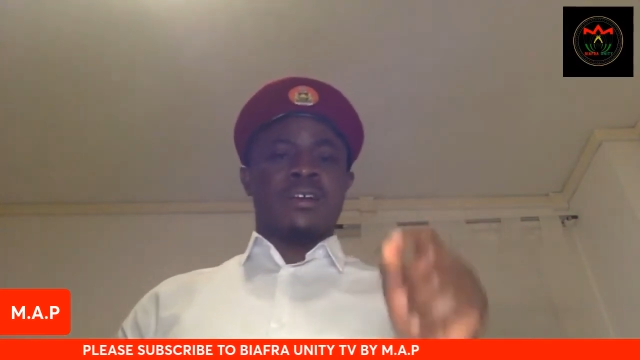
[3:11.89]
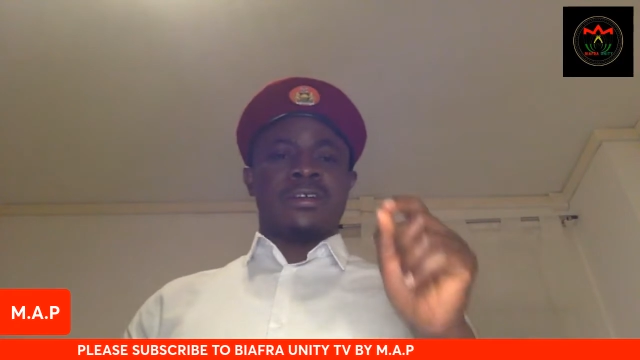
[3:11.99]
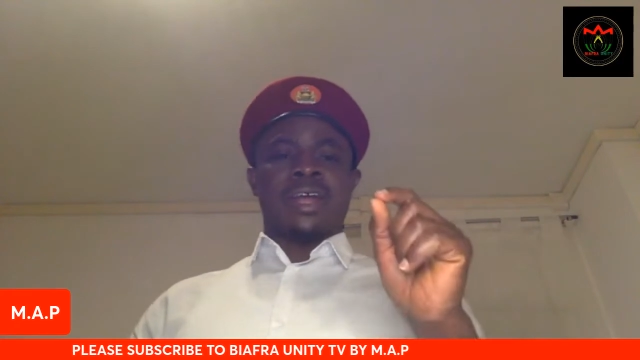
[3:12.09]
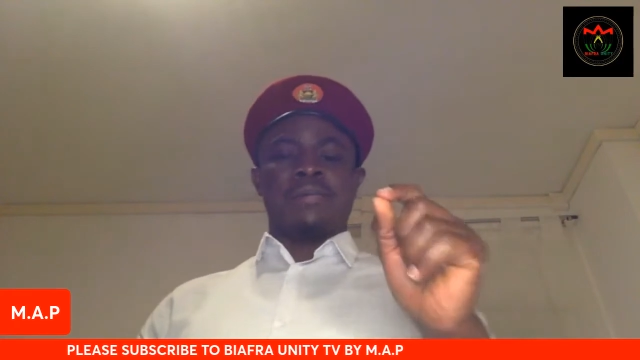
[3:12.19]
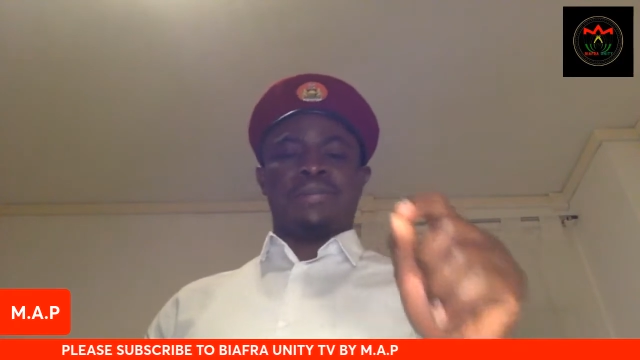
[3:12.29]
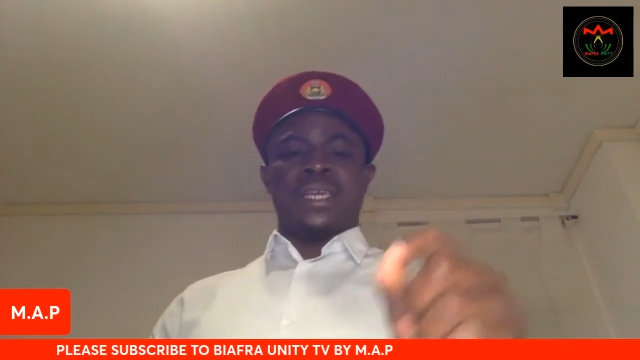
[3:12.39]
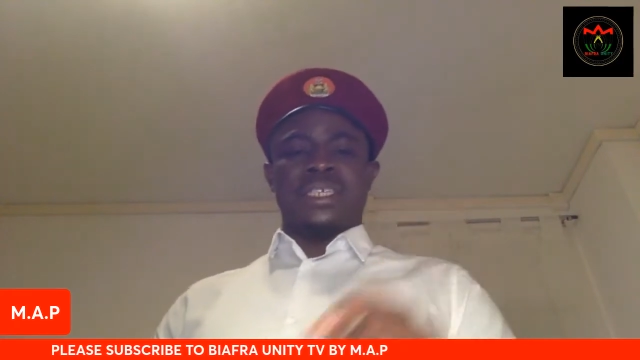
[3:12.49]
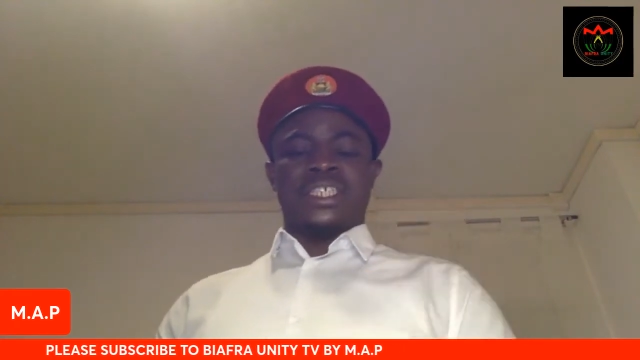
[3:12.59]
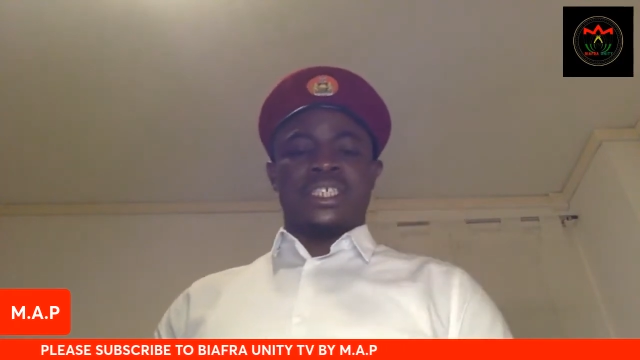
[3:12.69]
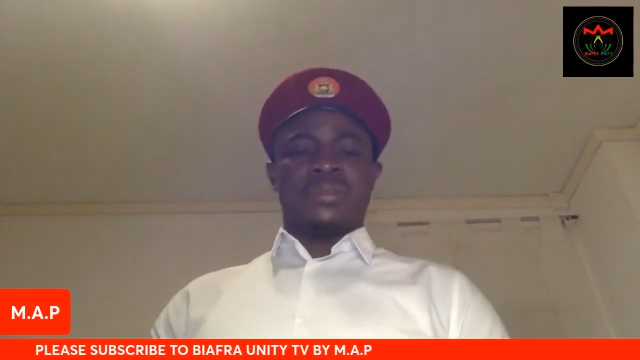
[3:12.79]
on
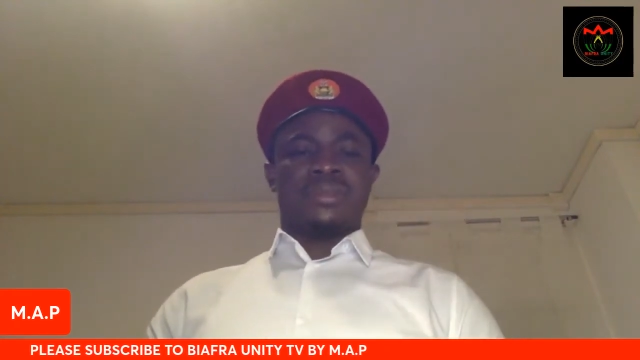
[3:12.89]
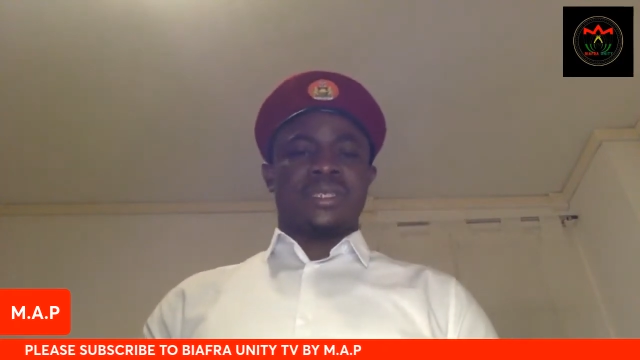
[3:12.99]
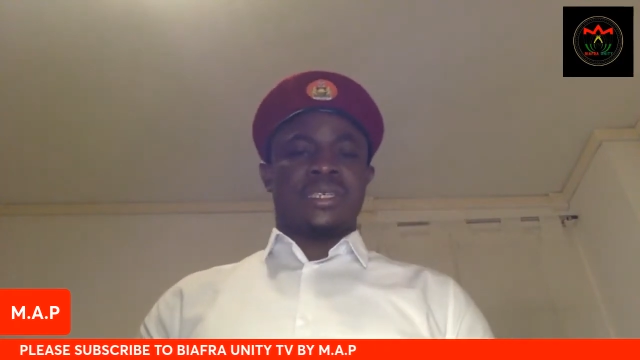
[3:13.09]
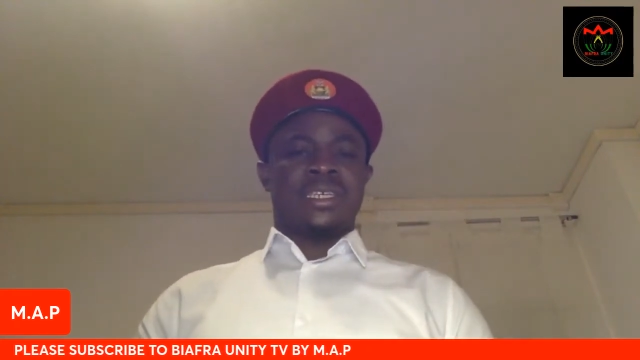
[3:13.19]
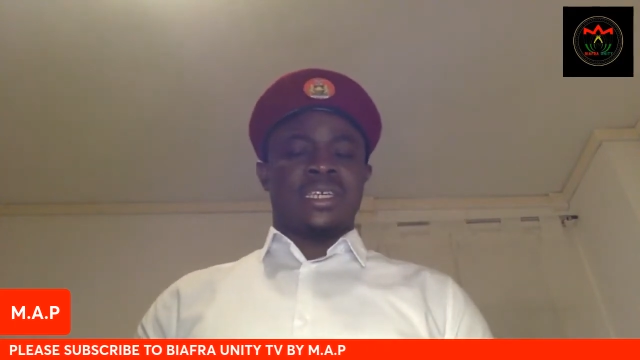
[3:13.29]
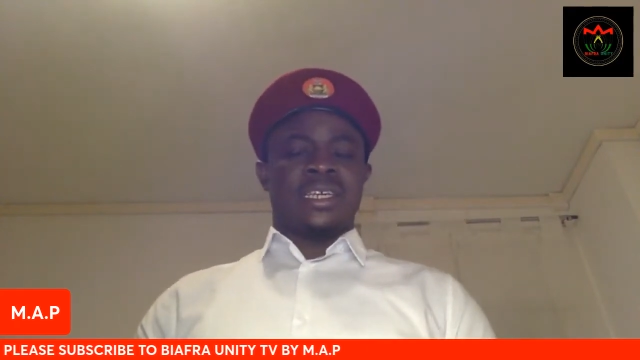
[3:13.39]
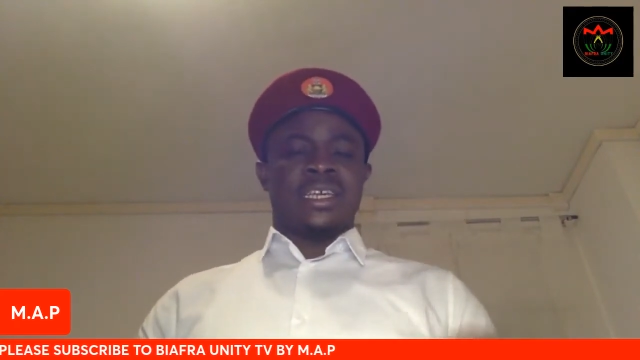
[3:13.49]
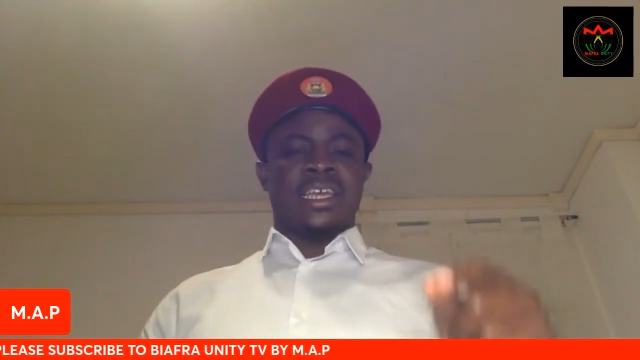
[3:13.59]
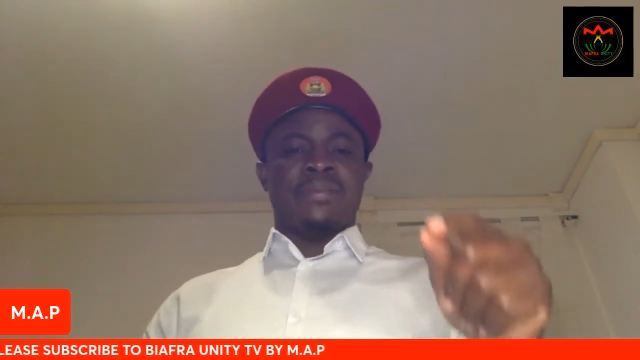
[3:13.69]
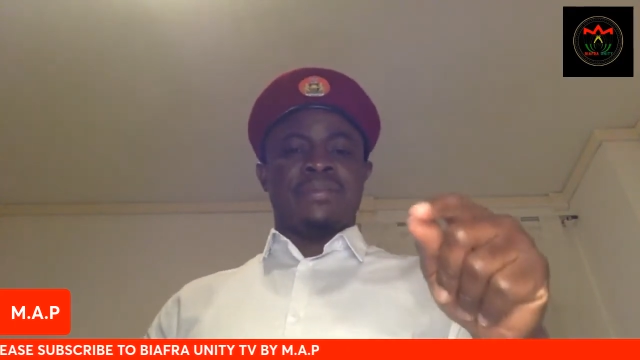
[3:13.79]
rampage
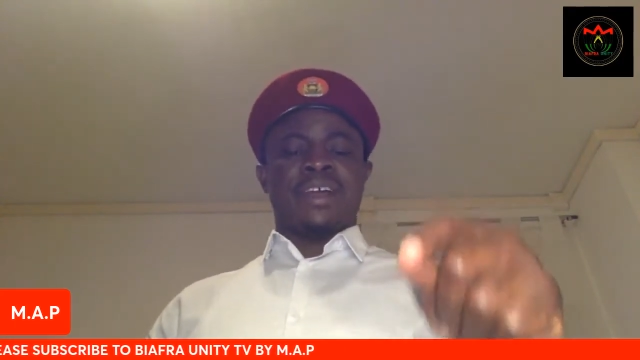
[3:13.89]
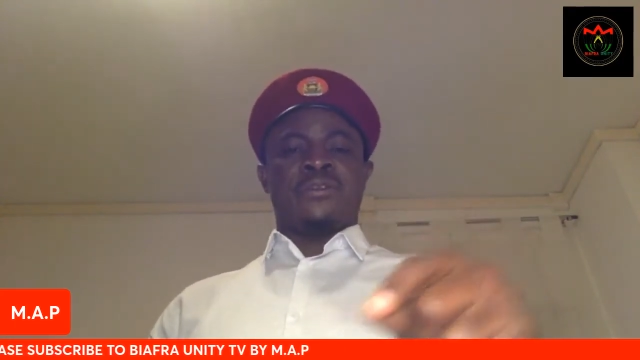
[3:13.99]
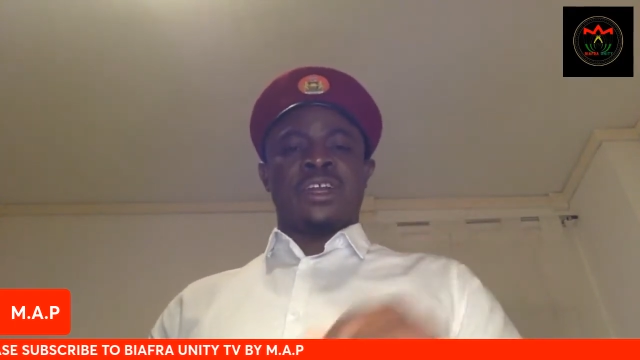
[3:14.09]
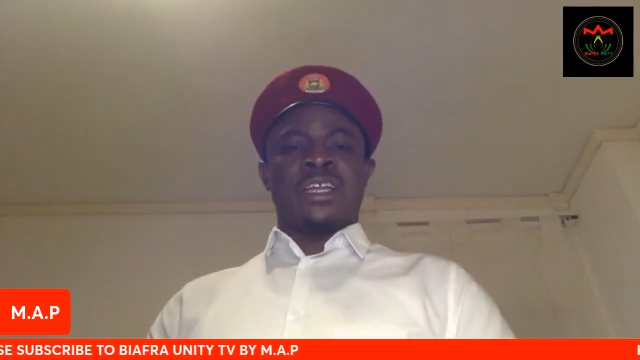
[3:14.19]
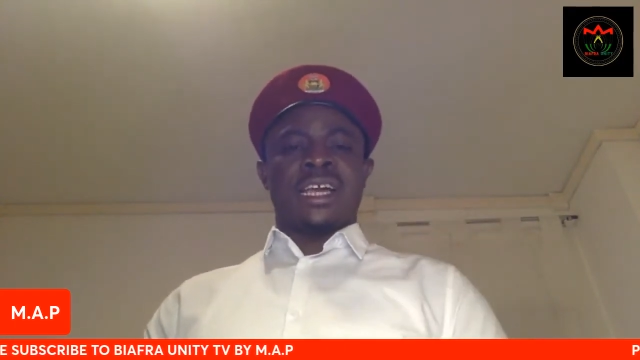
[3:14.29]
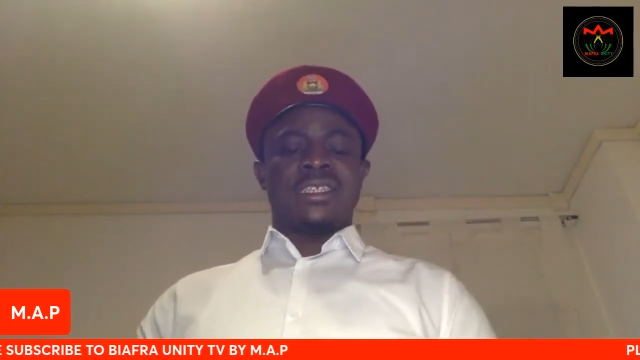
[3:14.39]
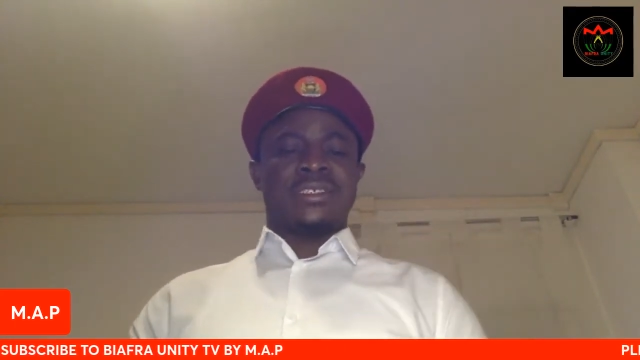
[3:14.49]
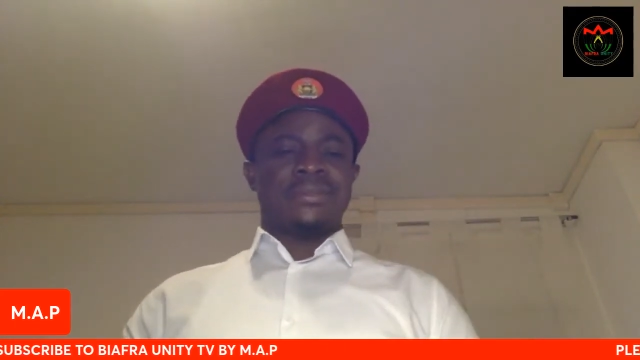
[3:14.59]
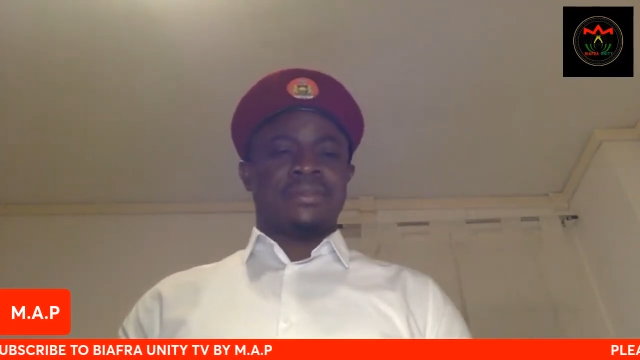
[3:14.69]
in Biafra land.